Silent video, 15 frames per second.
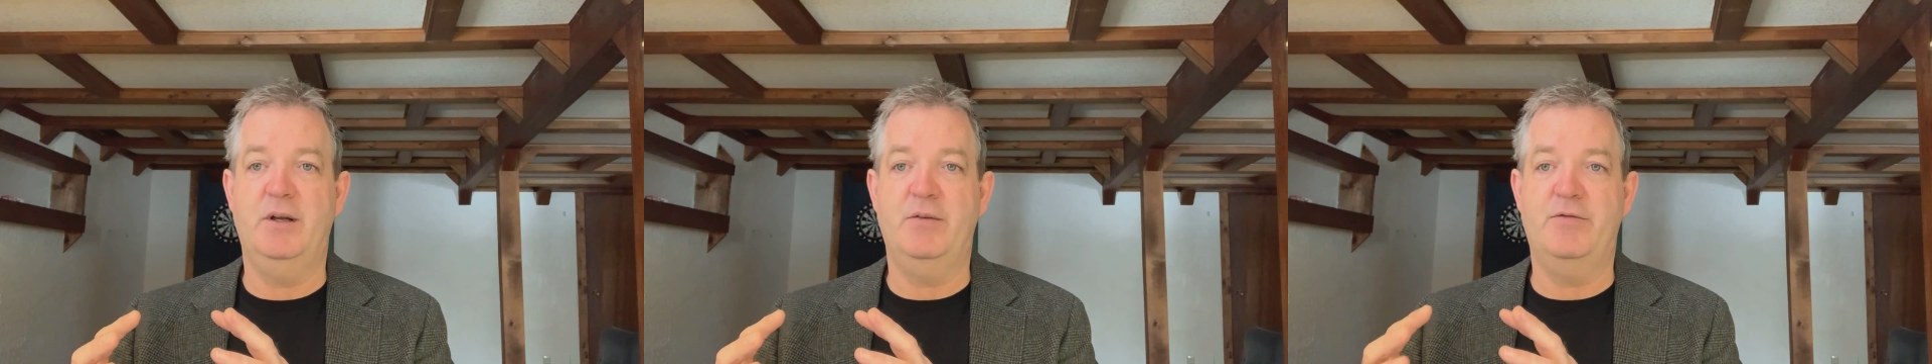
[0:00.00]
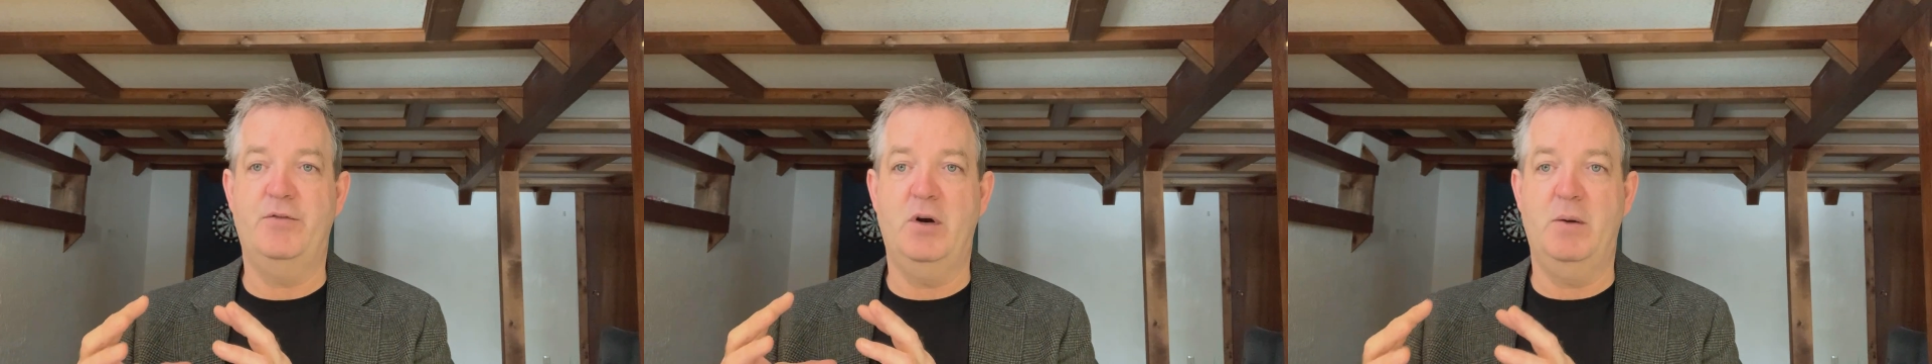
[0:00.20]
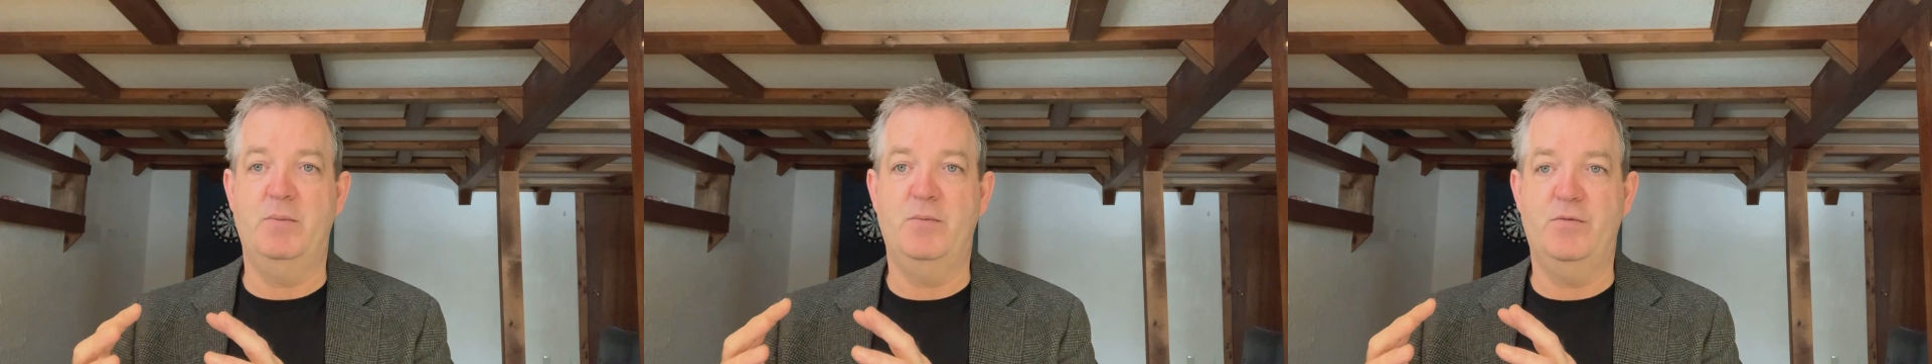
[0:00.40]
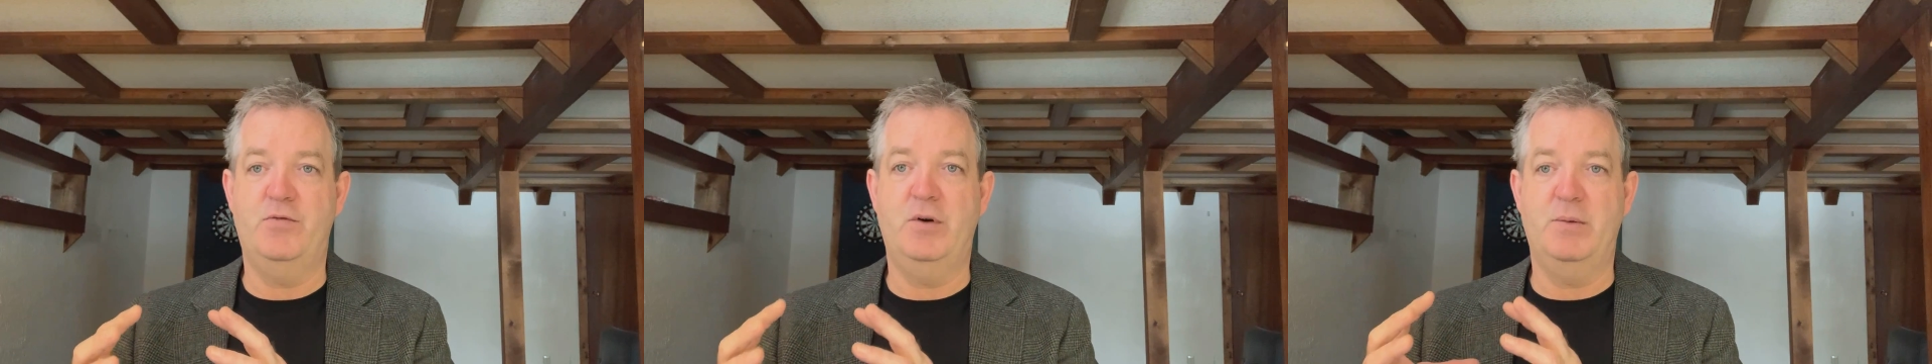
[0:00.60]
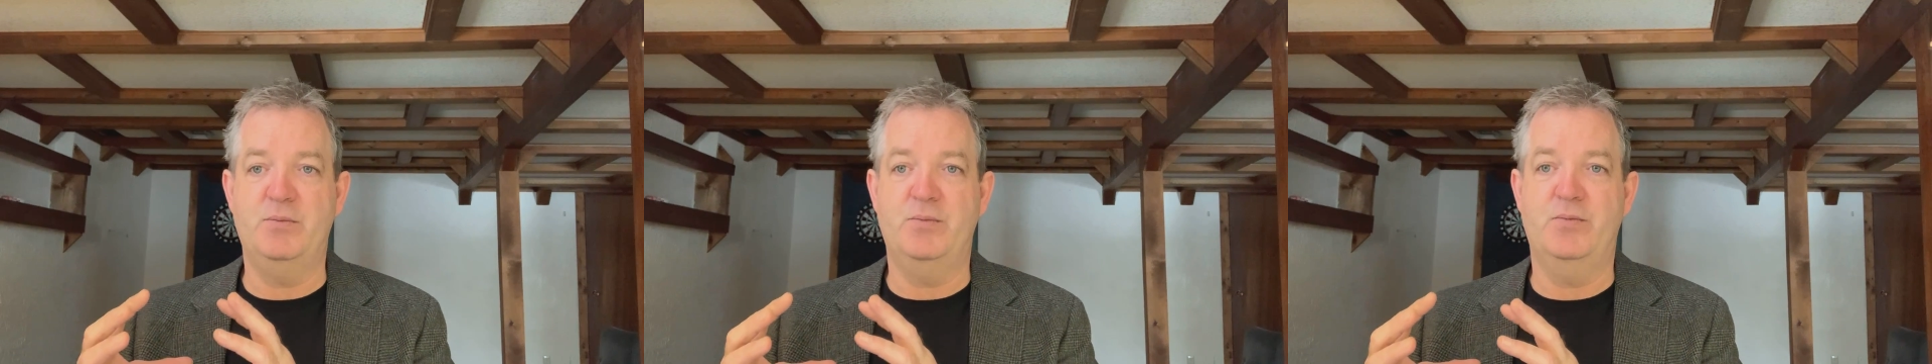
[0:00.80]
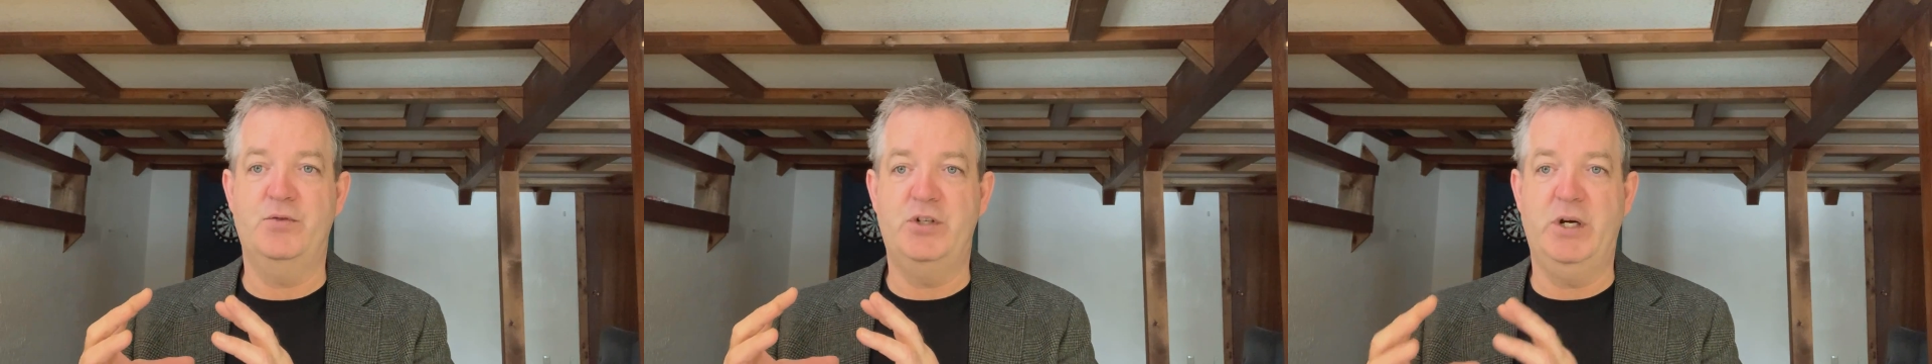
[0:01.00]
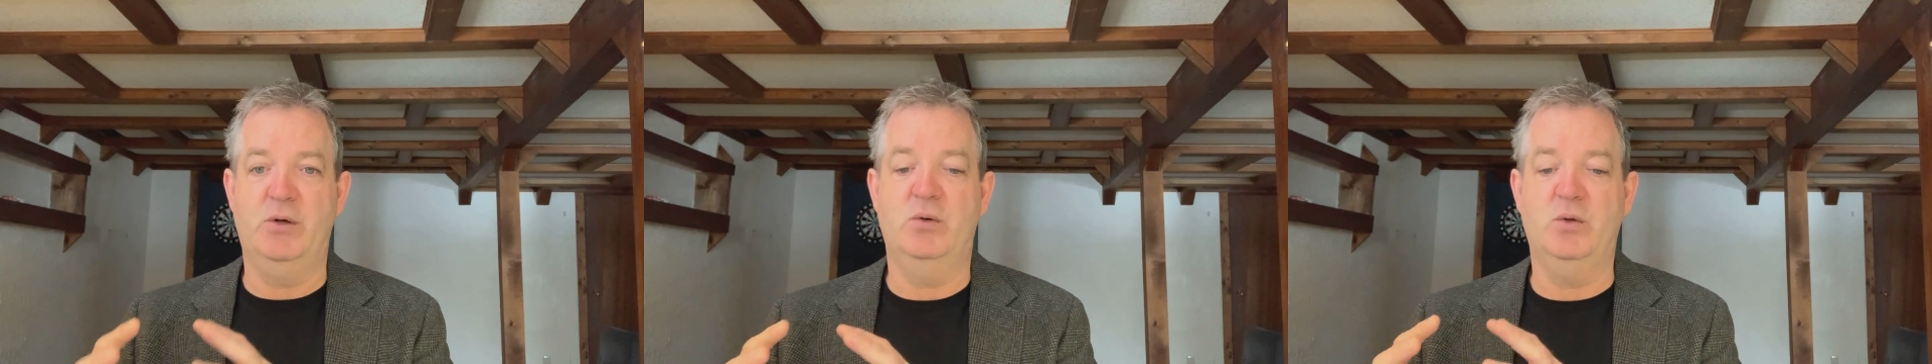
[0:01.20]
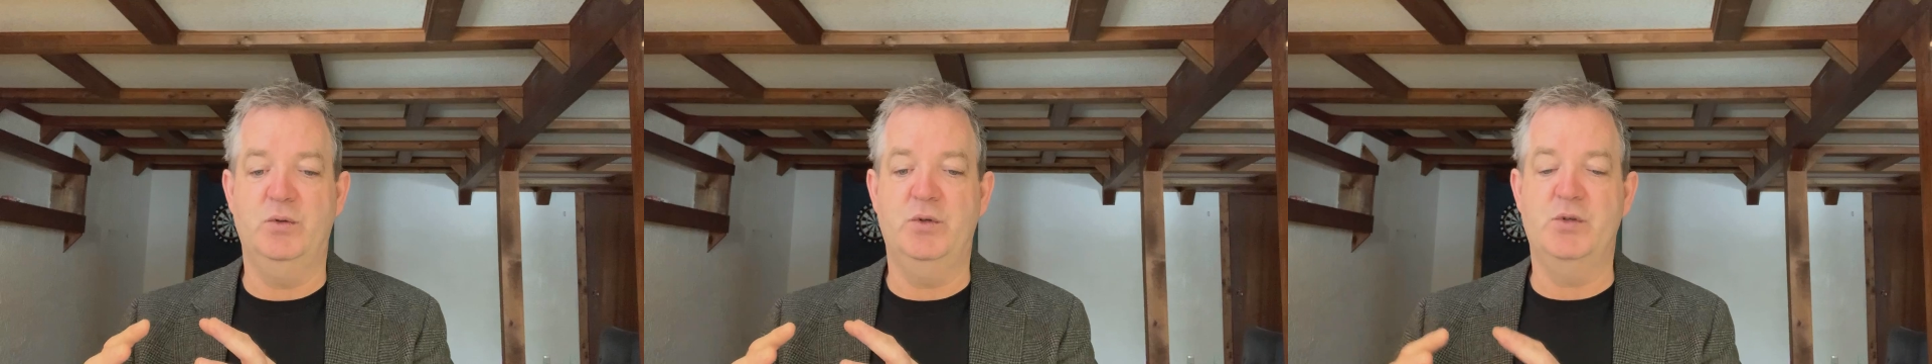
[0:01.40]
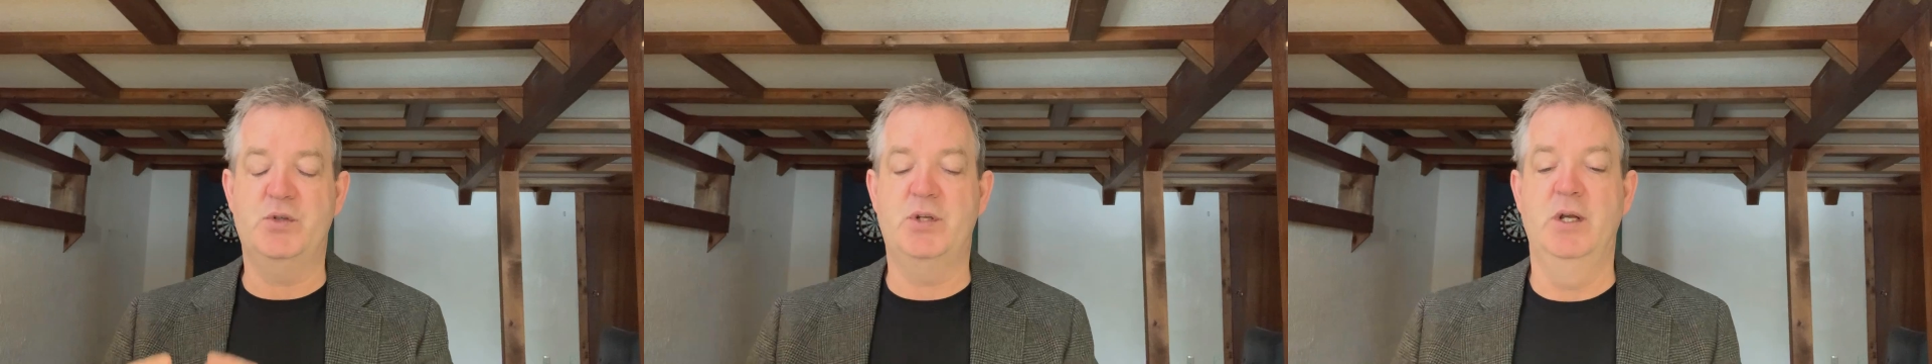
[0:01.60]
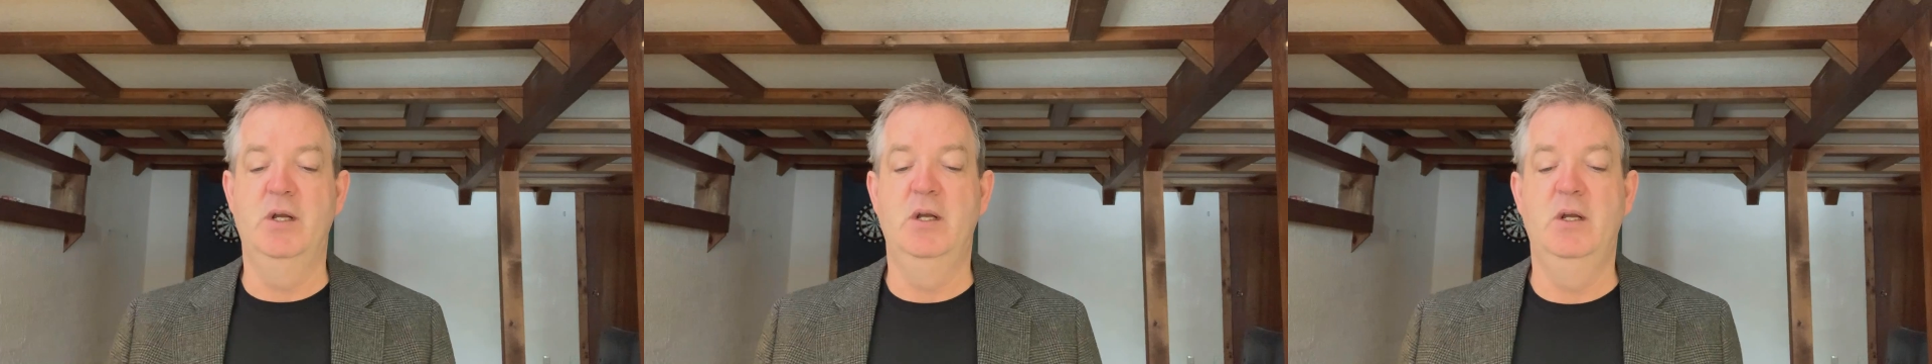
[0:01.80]
from
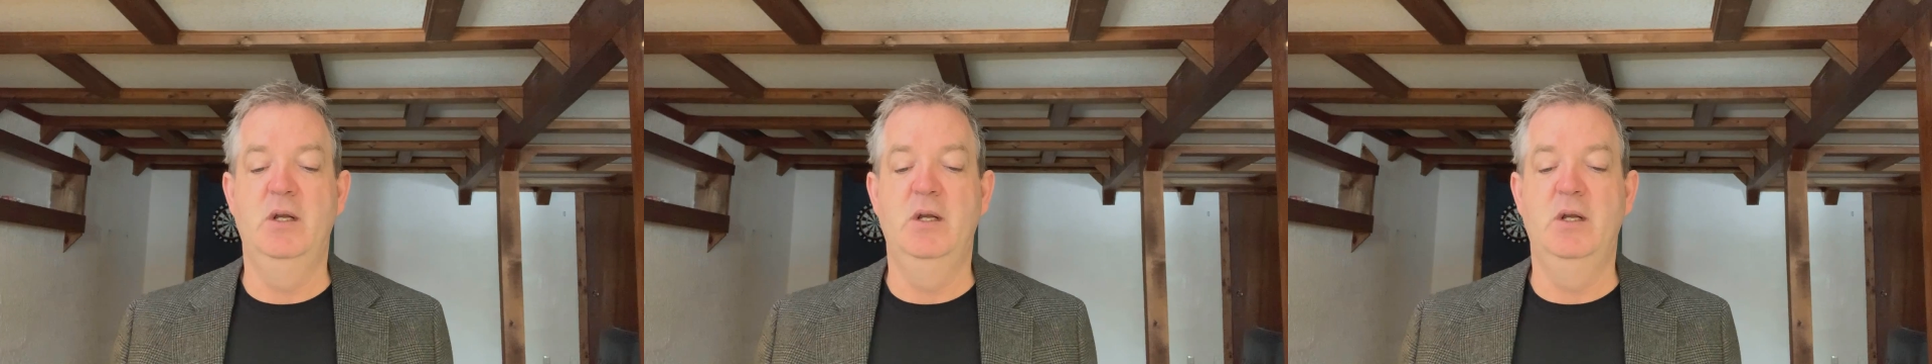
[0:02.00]
shareholders